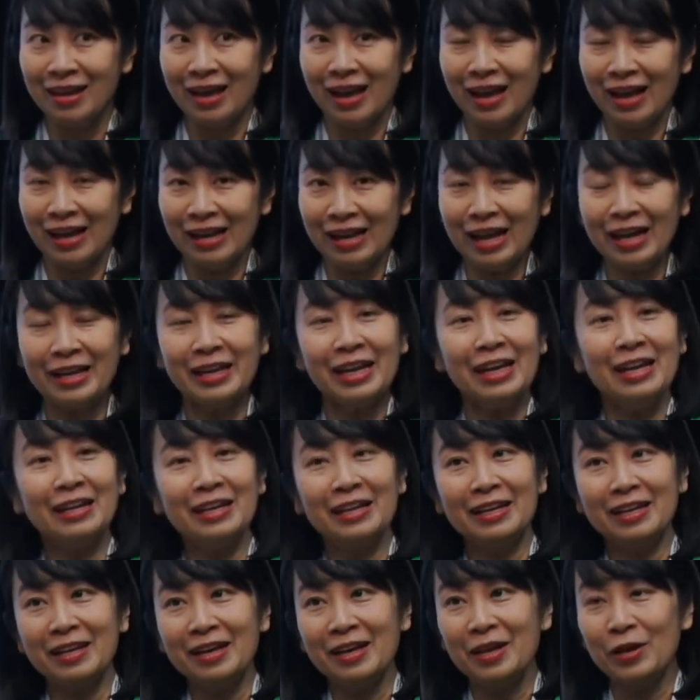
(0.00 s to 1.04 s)

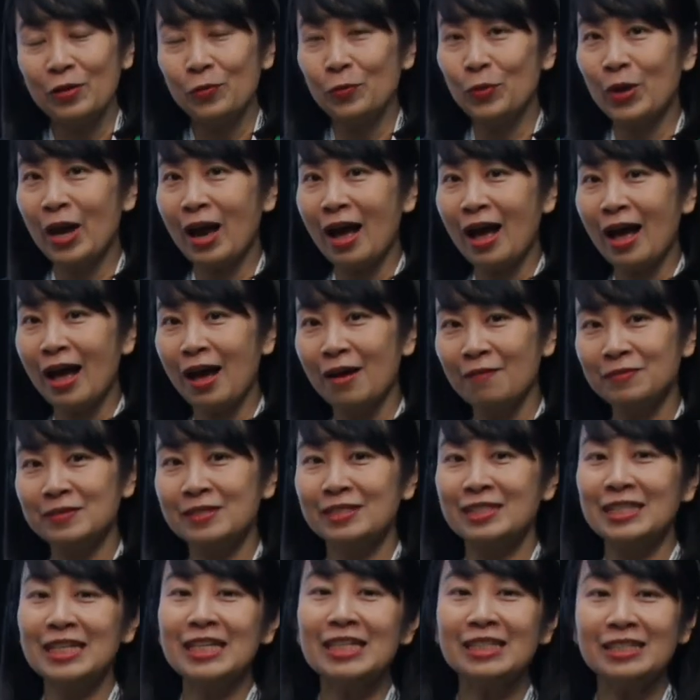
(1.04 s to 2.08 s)
Luckily, we have
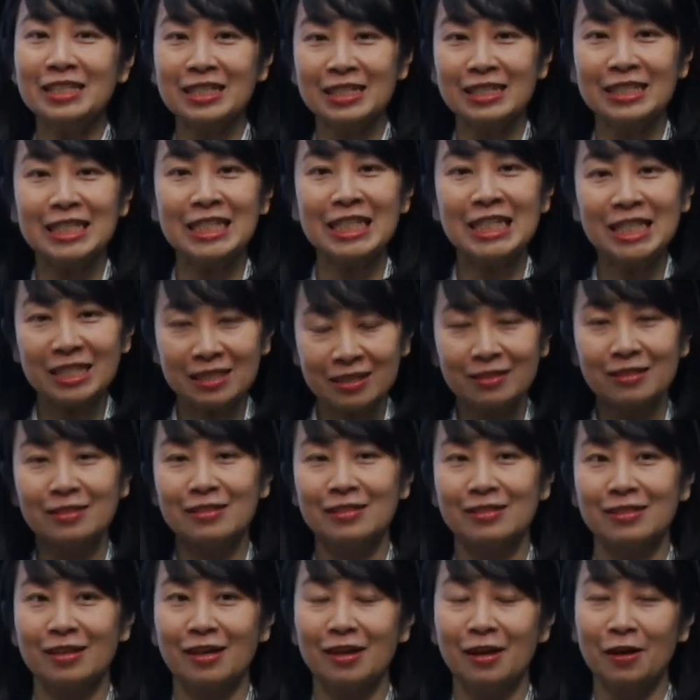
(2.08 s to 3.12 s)
seen the
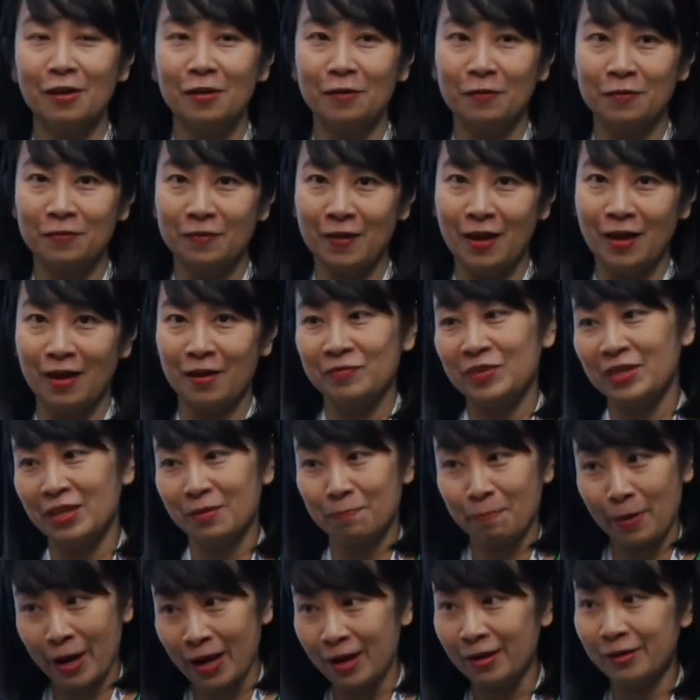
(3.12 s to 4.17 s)
teasers of um, the
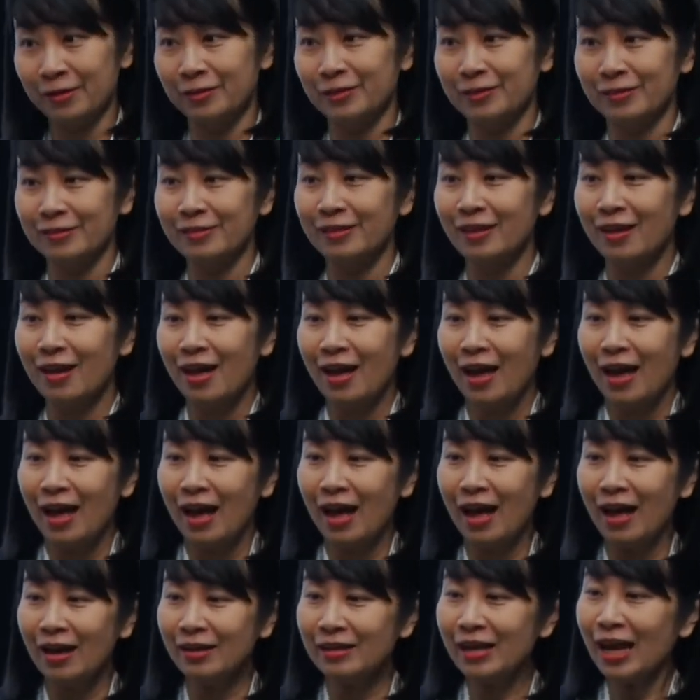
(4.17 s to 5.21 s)
panel
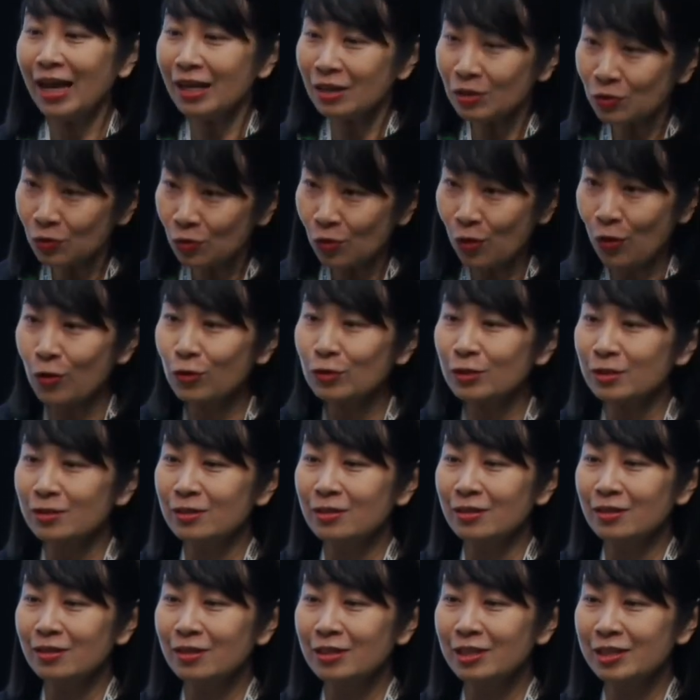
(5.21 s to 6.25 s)
and UNCLOS
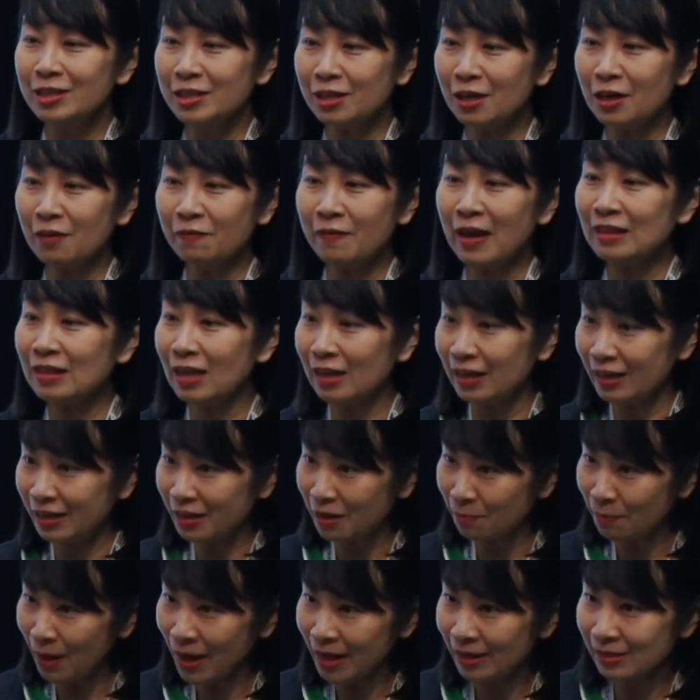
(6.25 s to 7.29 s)
serve as the legal
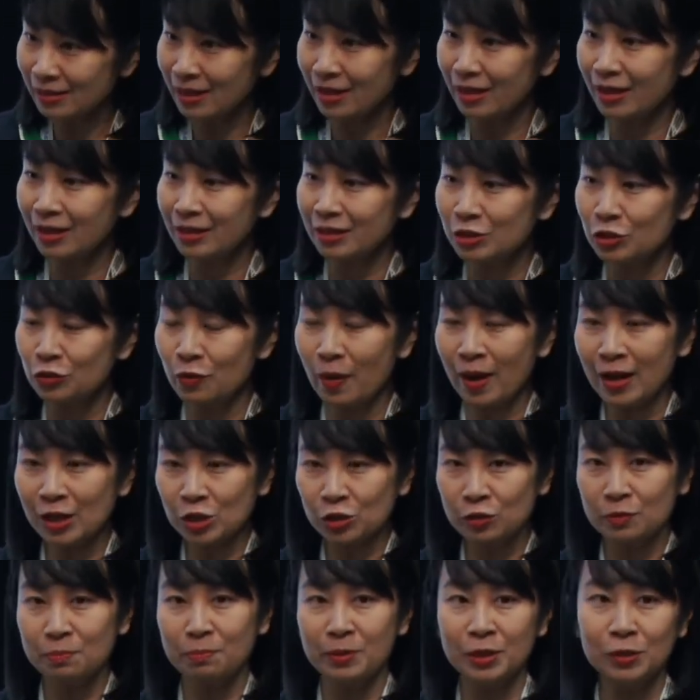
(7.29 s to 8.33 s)
basis to
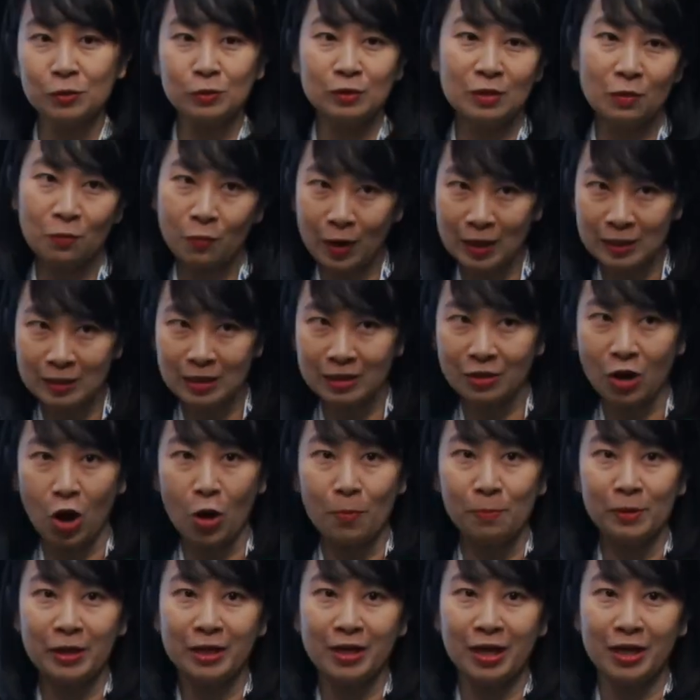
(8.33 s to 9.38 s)
attribute the right and
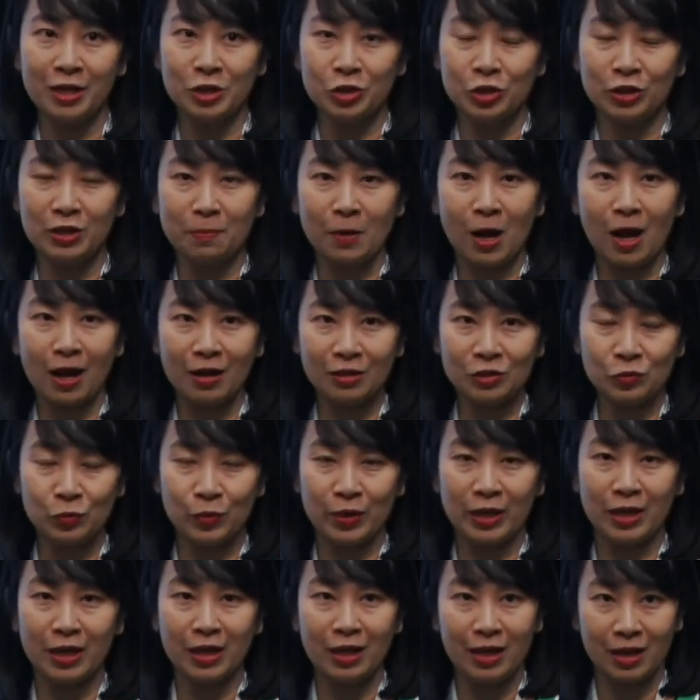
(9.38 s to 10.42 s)
obligation of
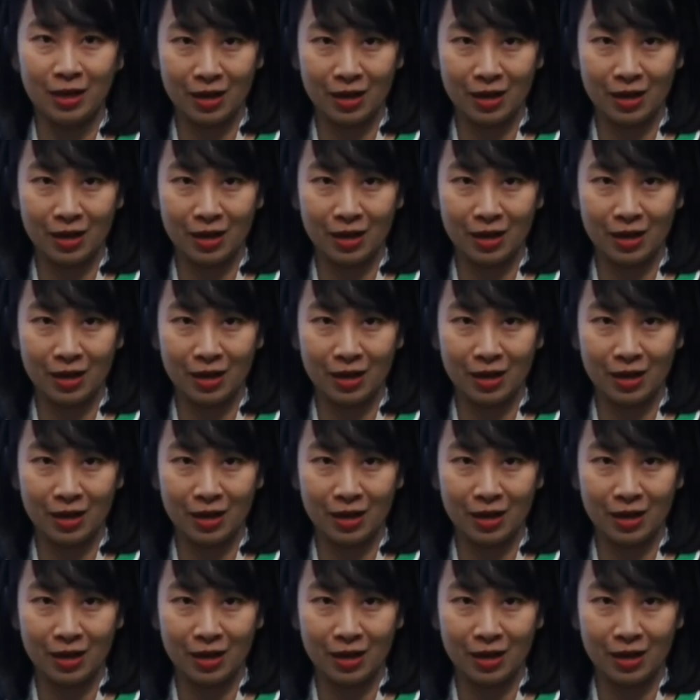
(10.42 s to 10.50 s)
country